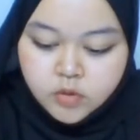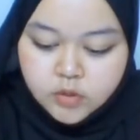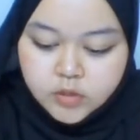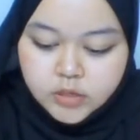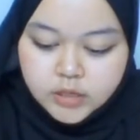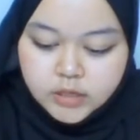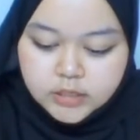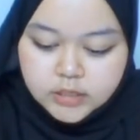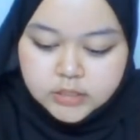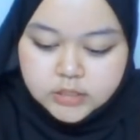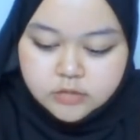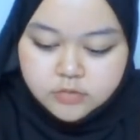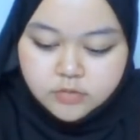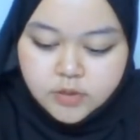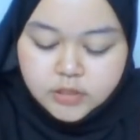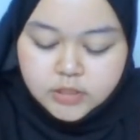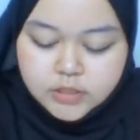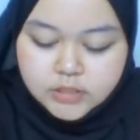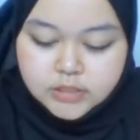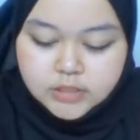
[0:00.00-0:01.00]
Okay, this
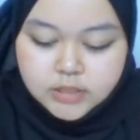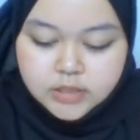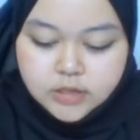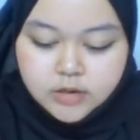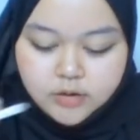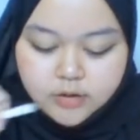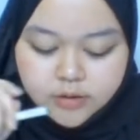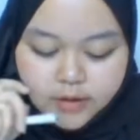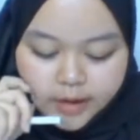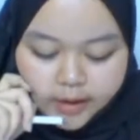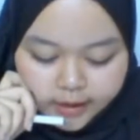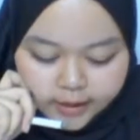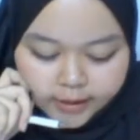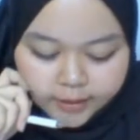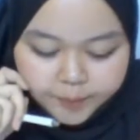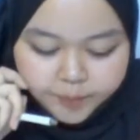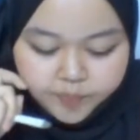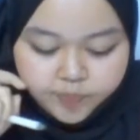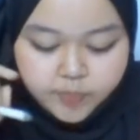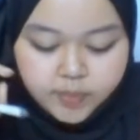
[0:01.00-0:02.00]
one is
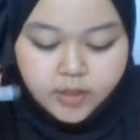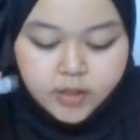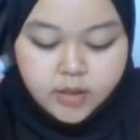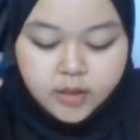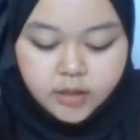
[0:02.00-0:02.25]
correct.